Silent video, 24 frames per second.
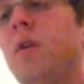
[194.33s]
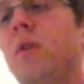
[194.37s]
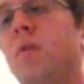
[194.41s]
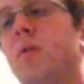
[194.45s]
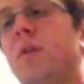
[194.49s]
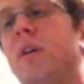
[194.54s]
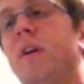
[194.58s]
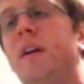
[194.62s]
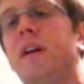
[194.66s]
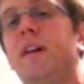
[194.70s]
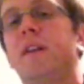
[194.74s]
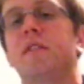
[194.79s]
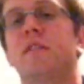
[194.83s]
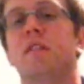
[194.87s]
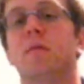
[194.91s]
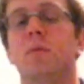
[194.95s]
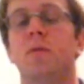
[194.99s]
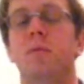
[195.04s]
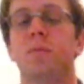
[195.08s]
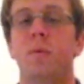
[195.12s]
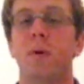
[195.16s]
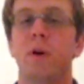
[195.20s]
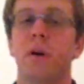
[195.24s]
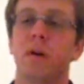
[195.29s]
Okay,
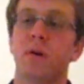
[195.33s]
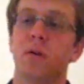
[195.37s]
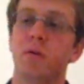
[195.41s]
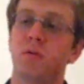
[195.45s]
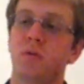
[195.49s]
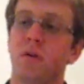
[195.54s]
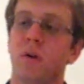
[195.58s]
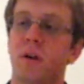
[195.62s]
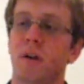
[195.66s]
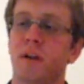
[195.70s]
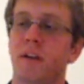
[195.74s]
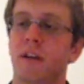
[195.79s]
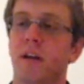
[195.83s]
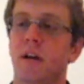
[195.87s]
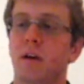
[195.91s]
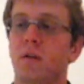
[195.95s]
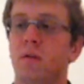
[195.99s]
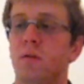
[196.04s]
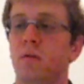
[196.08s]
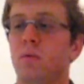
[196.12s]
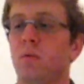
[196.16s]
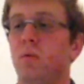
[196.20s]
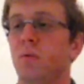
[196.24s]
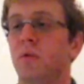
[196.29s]
some of the barriers I
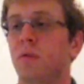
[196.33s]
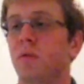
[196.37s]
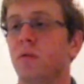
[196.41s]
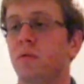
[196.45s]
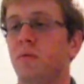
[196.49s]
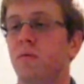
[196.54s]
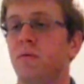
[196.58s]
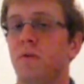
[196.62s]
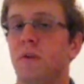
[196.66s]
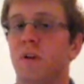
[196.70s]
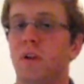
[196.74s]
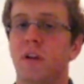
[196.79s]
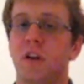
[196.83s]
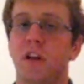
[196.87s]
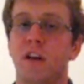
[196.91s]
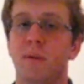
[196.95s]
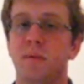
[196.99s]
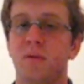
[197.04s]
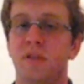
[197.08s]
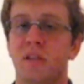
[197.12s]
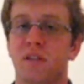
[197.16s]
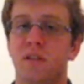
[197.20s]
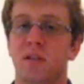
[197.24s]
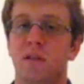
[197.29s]
encountered were fallen
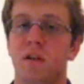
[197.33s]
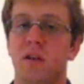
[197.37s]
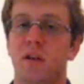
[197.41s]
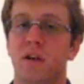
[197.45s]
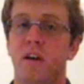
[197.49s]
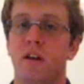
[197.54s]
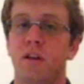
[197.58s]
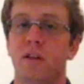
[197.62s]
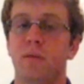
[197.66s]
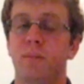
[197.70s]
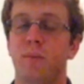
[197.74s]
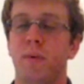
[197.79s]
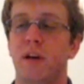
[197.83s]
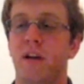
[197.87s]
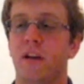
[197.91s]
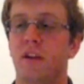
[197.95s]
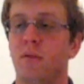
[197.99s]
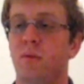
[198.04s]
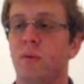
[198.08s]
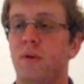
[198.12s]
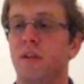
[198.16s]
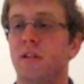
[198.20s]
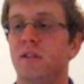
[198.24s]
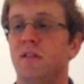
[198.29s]
objects in the aisle
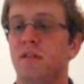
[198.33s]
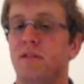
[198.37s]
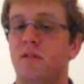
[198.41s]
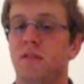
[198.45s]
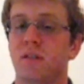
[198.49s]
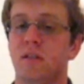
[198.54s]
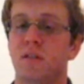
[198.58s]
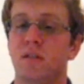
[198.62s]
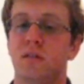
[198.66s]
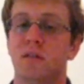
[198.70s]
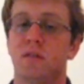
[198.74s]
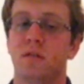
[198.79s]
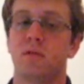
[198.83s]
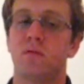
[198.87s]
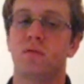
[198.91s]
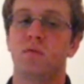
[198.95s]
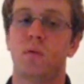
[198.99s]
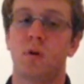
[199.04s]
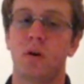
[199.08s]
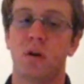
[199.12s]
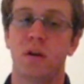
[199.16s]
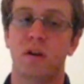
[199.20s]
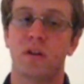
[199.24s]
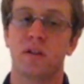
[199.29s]
pathways such as
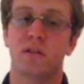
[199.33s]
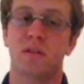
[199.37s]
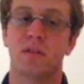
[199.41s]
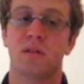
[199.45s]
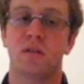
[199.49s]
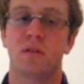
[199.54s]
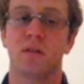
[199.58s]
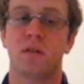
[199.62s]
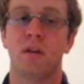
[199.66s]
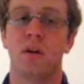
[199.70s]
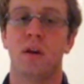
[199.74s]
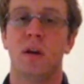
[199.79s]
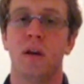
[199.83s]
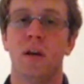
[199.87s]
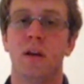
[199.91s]
rugs,